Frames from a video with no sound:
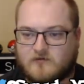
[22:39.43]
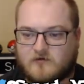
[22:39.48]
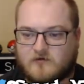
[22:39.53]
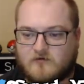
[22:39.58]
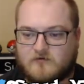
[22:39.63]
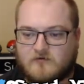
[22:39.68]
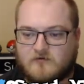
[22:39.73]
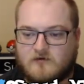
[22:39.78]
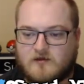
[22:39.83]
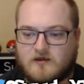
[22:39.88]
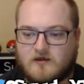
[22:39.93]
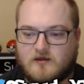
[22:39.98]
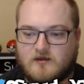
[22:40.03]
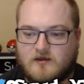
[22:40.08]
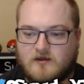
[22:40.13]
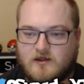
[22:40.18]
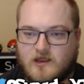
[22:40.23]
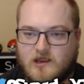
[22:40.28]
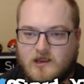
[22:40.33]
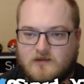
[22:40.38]
go.
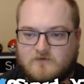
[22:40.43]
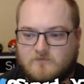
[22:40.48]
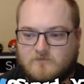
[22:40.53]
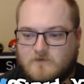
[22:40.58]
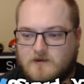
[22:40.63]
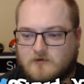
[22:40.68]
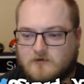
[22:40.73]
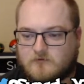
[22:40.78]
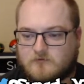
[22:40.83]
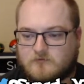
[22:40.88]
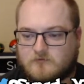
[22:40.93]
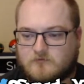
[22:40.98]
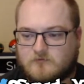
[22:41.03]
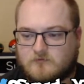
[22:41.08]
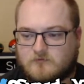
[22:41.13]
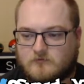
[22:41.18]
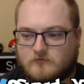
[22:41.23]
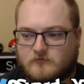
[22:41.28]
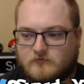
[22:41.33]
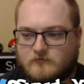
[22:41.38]
Hey, feel.
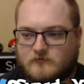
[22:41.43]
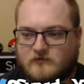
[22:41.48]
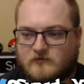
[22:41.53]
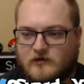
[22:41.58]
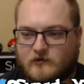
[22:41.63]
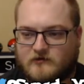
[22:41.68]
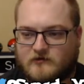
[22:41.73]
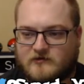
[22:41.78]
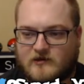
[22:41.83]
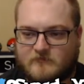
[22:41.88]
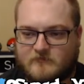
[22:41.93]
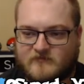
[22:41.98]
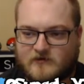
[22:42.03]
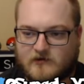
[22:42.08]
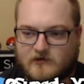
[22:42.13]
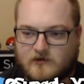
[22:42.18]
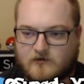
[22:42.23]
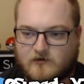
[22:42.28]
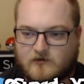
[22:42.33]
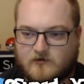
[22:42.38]
Yo, it's Kepson
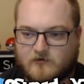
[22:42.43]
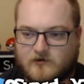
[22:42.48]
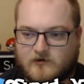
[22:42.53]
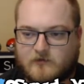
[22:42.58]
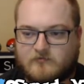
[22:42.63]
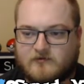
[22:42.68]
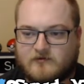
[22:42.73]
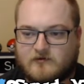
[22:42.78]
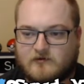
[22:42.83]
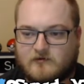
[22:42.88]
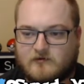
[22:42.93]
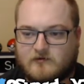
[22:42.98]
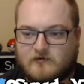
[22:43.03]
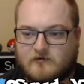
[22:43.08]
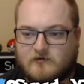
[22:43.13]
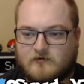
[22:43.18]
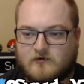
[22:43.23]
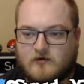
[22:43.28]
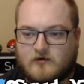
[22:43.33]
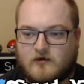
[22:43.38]
again. Hello, Kepson.
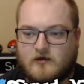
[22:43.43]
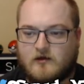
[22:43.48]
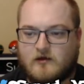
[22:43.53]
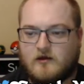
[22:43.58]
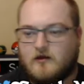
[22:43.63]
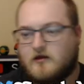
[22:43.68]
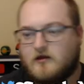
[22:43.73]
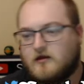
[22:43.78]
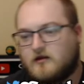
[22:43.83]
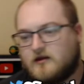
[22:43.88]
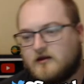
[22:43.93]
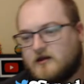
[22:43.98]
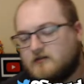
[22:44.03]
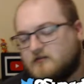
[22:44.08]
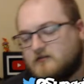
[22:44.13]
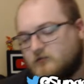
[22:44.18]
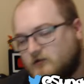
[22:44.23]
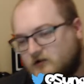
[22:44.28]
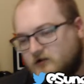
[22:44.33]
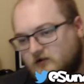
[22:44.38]
Okay, so what do you